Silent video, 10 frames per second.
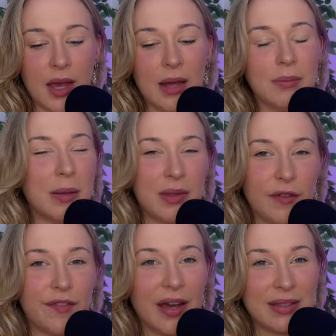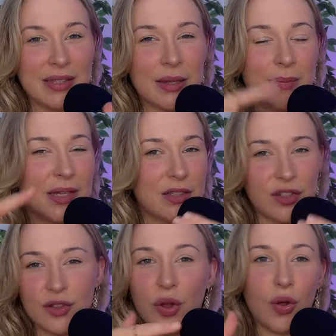And maybe the fact that something is
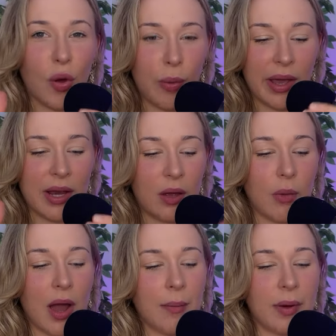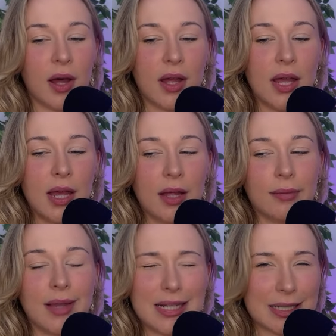just not going anywhere. But
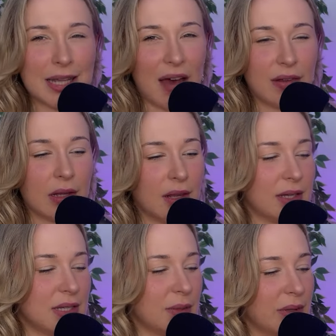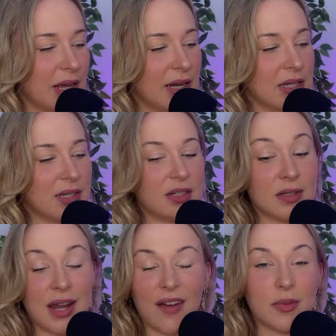let's have a little look and see what that is. It
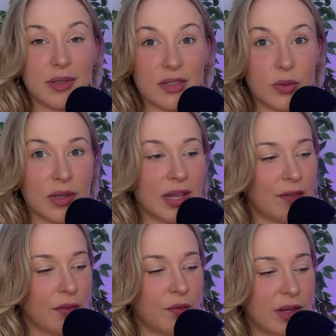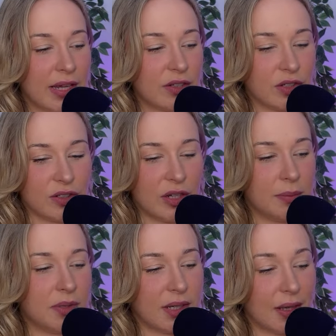doesn't have to be to do with love and
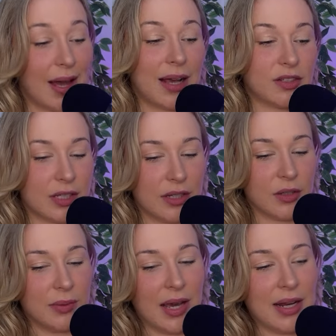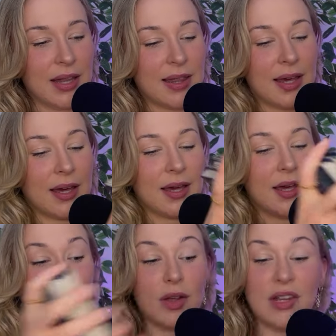relationships. It actually could be anything.
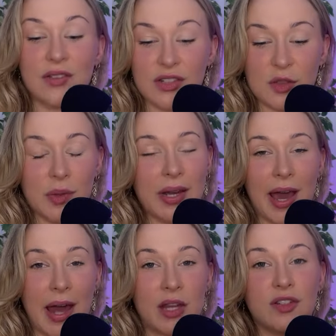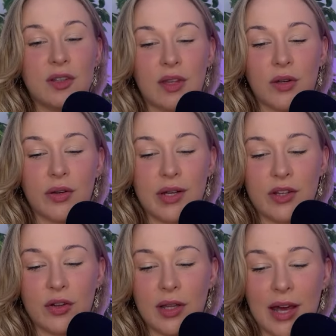Could even just be an energy that you're
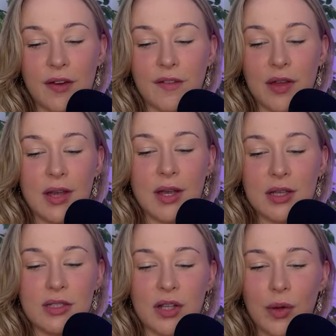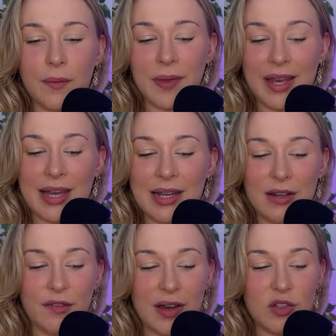in your life. So again, the
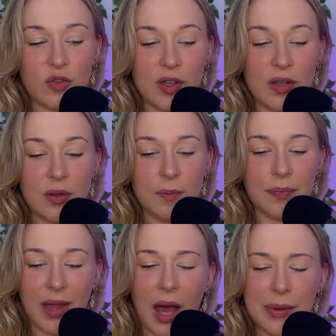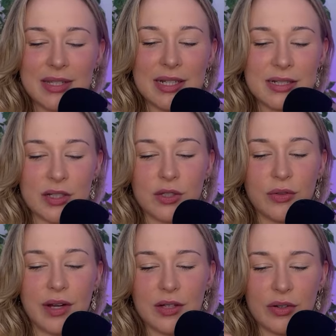advice for you, I would say to
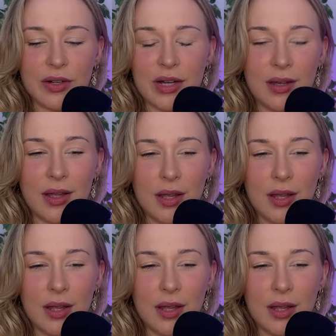surrender it.